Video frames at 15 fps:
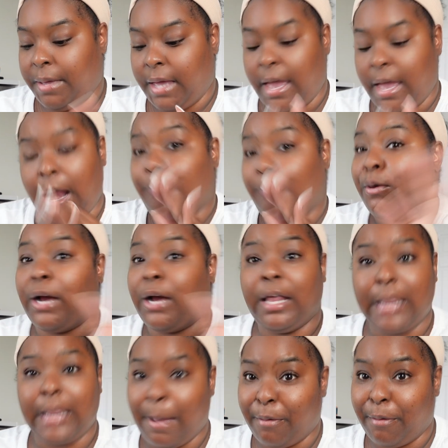and I'm going to
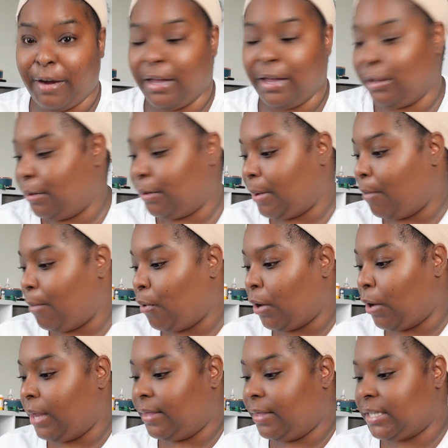elaborate a little bit more
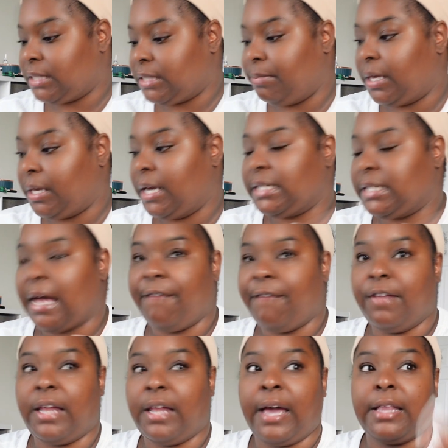on this because I
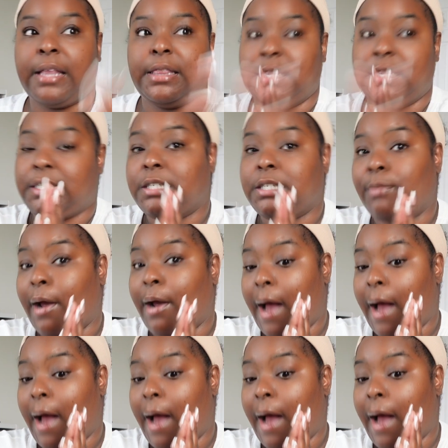feel like this is where